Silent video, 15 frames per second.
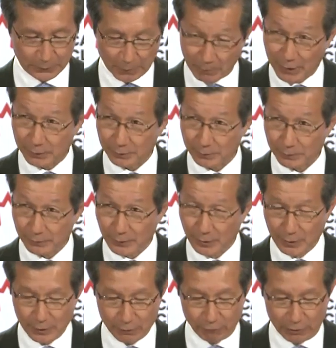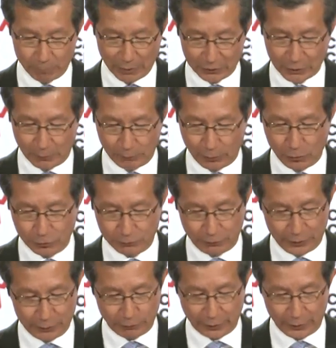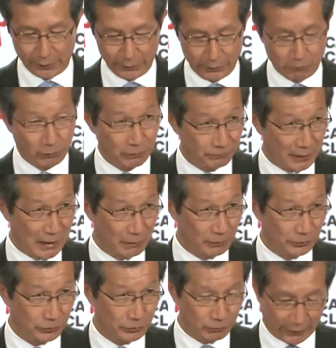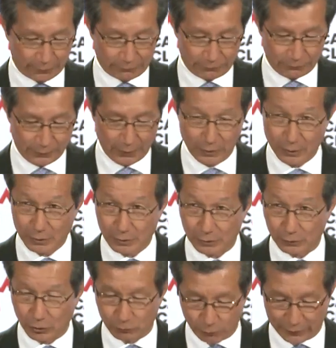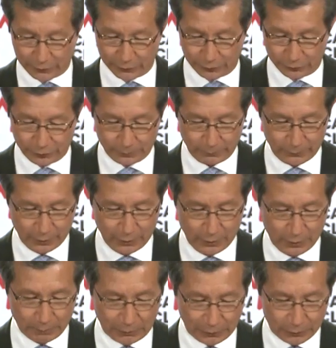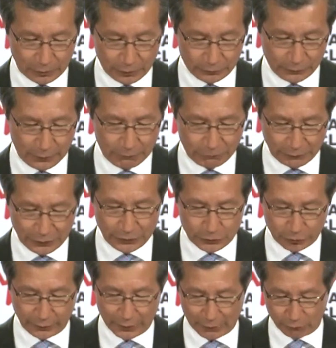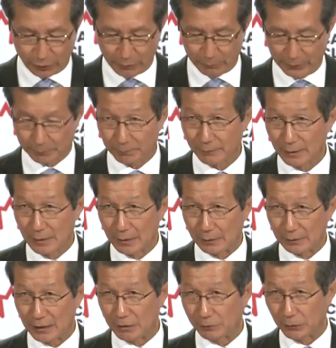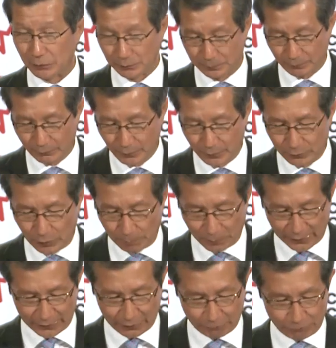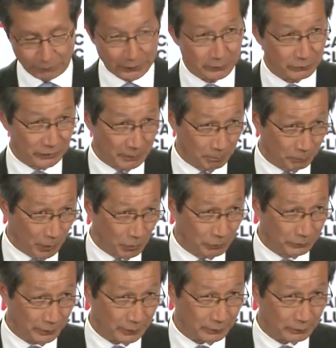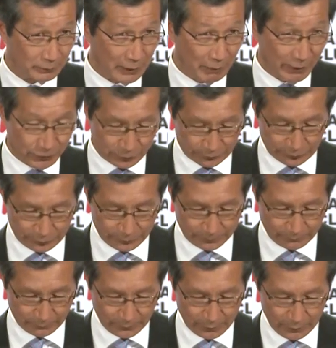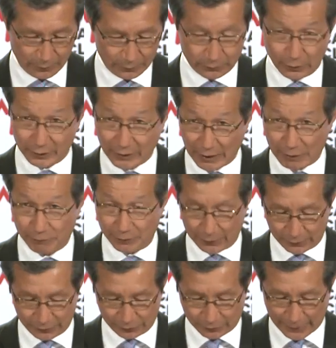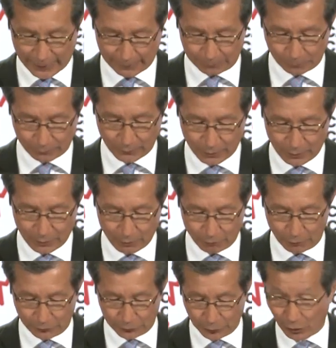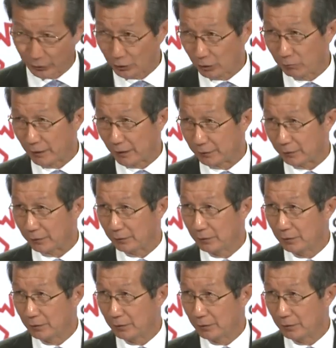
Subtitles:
but we must approach free trade with our strength, not weakness, because free trade agreement level the playing field in both directions. The caveat is that when you're not ready,